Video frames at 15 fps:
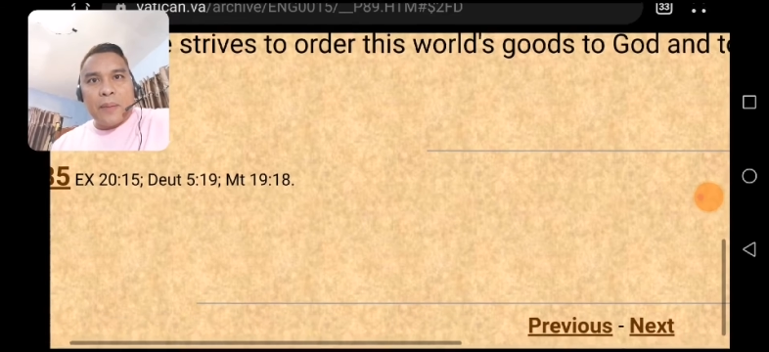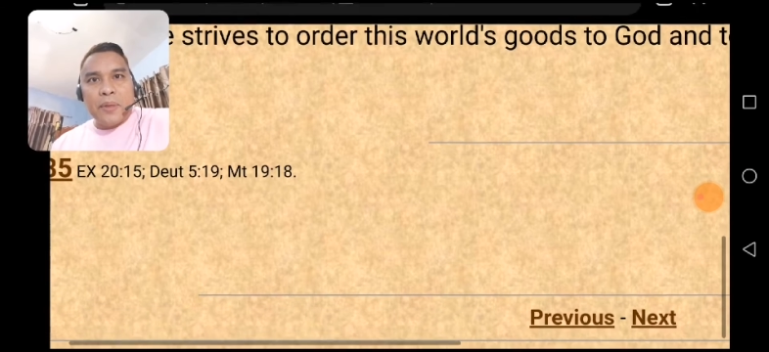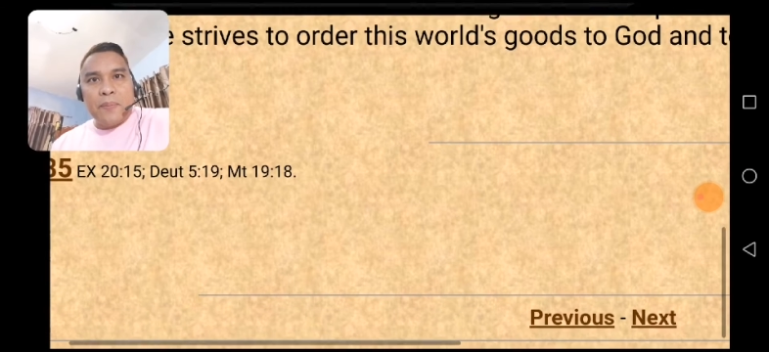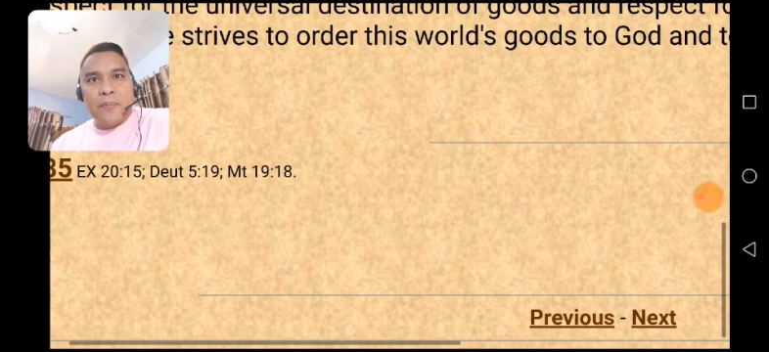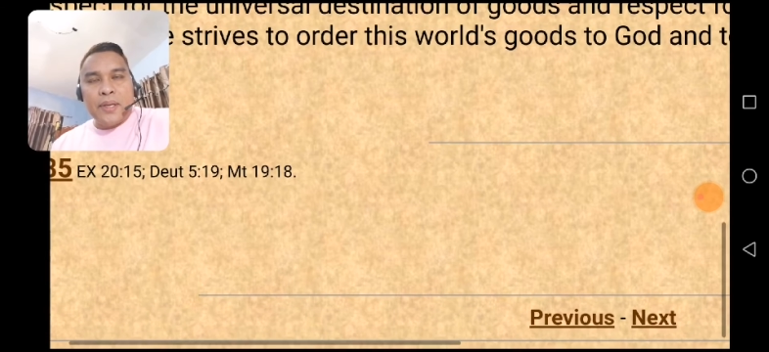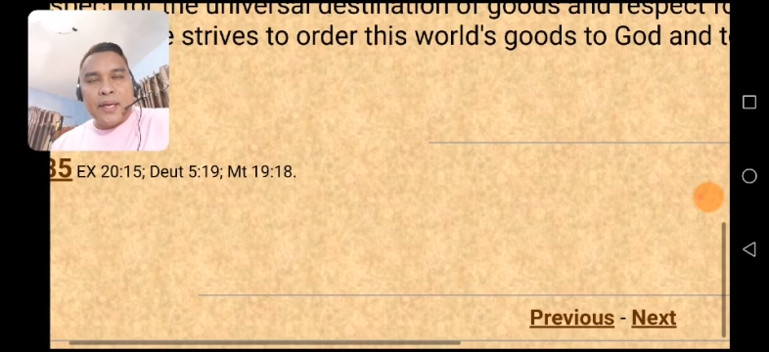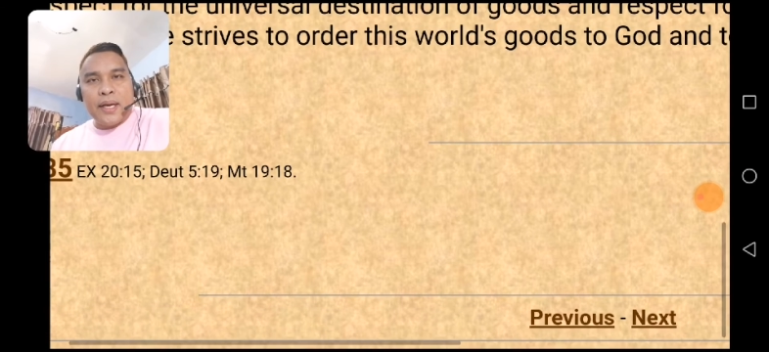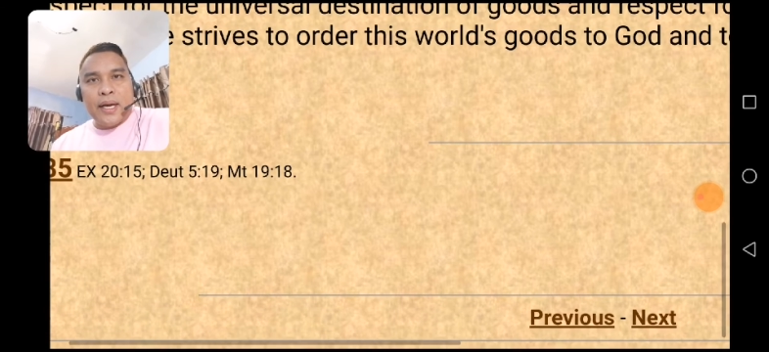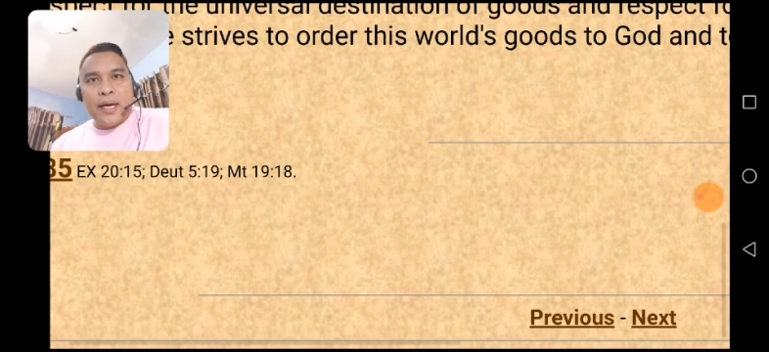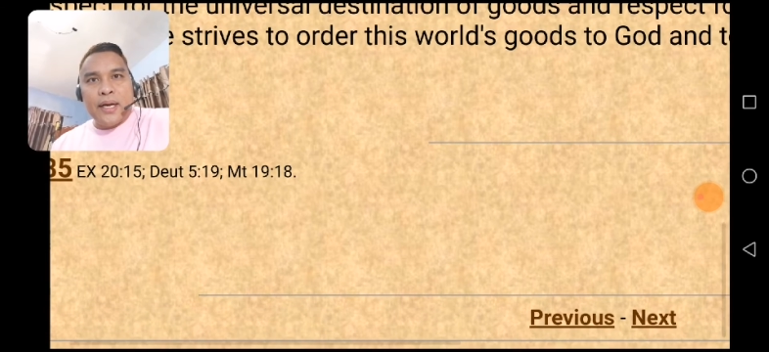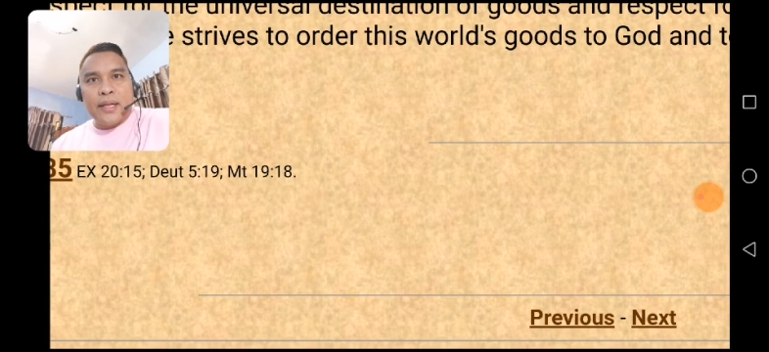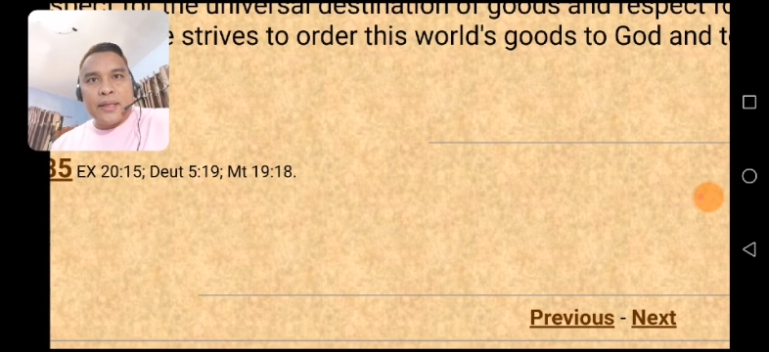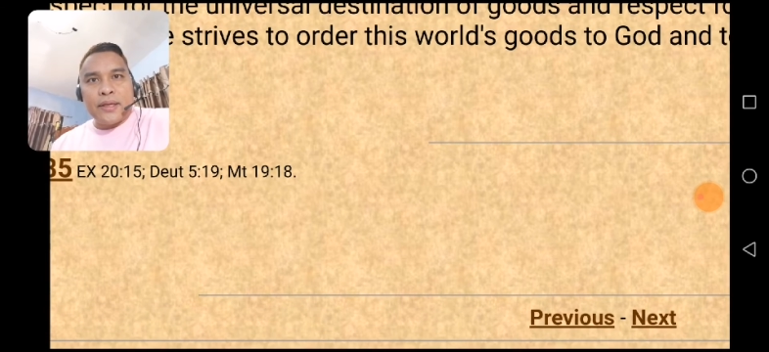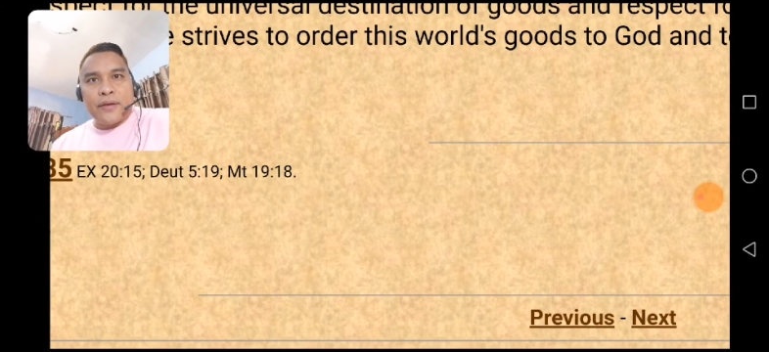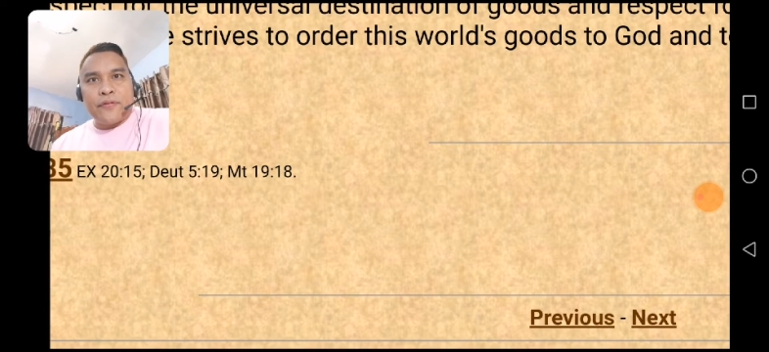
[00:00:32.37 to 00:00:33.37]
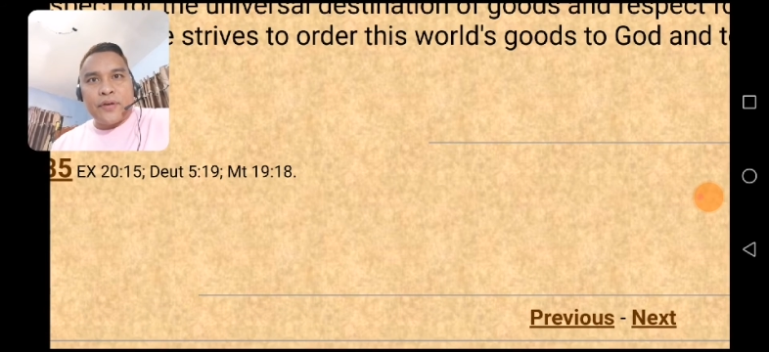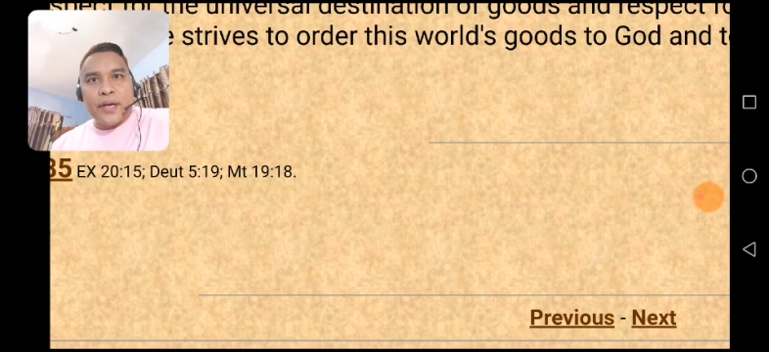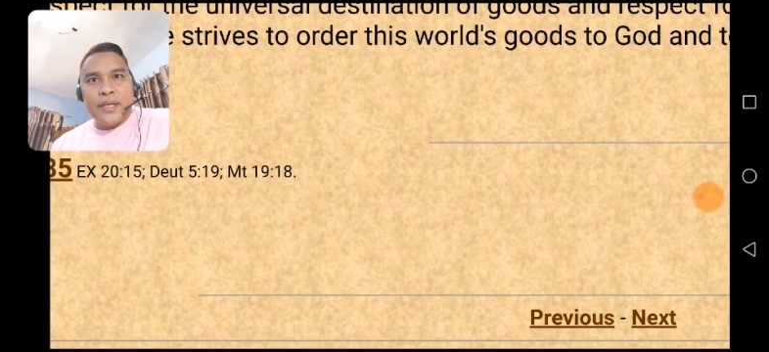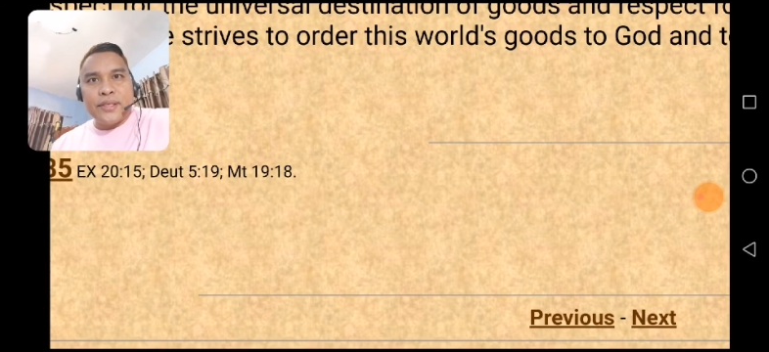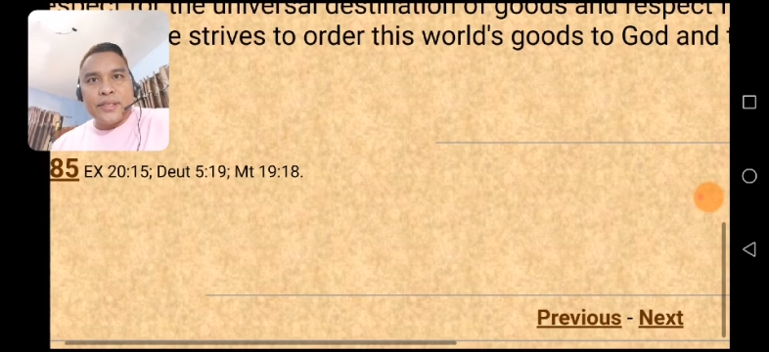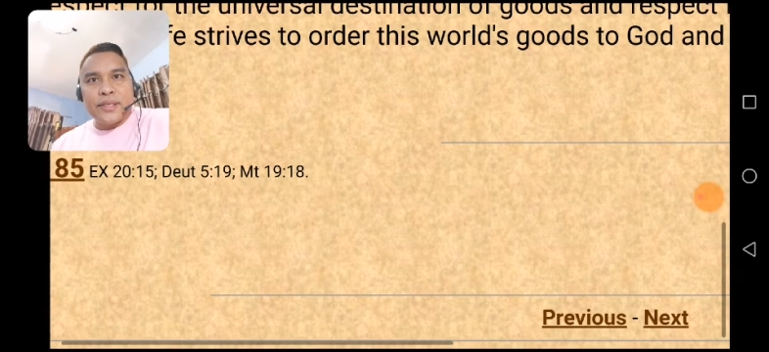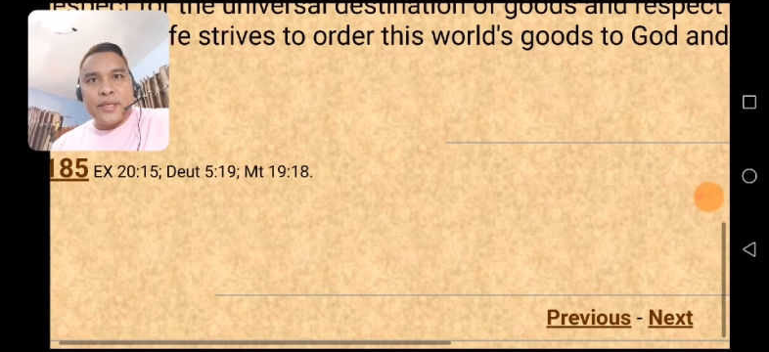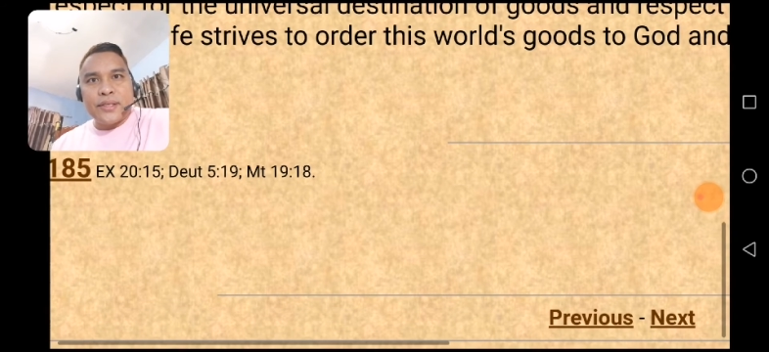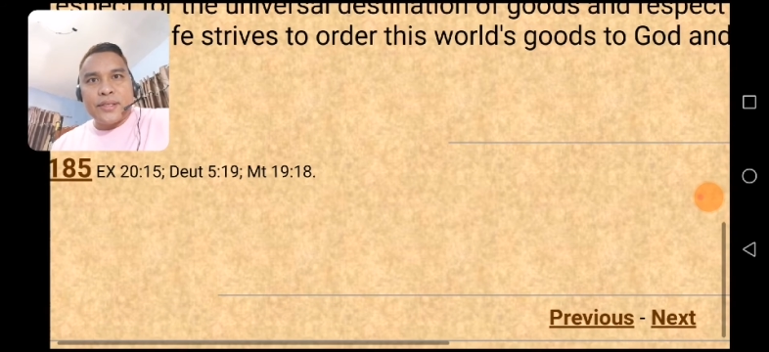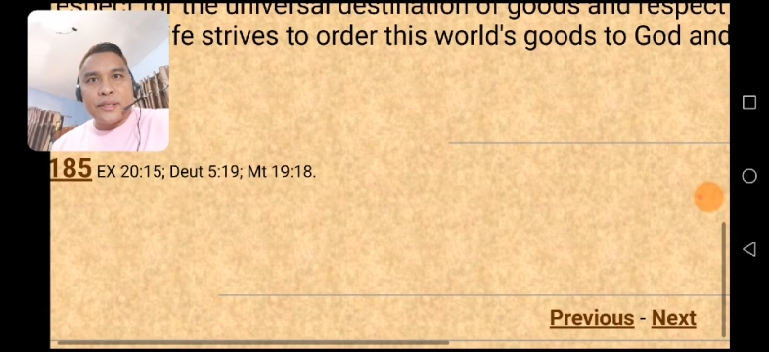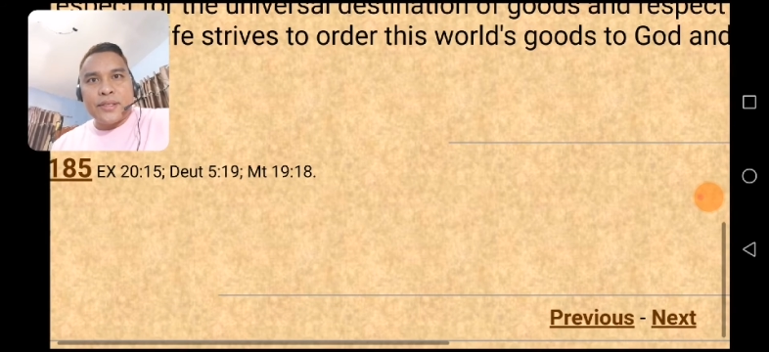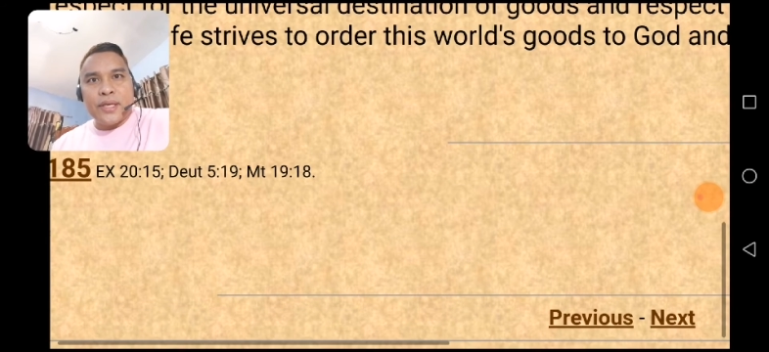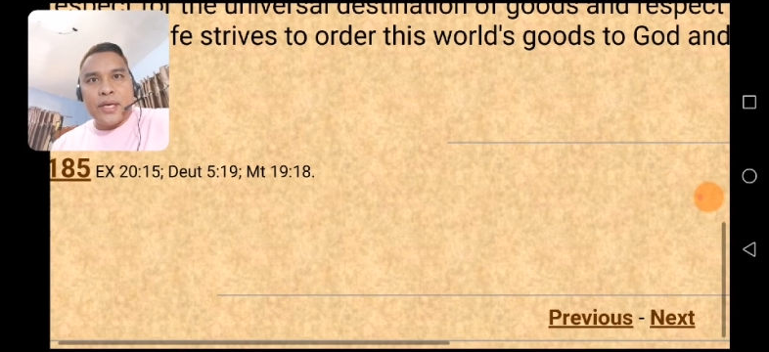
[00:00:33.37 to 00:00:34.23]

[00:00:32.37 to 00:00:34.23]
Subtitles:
biblical references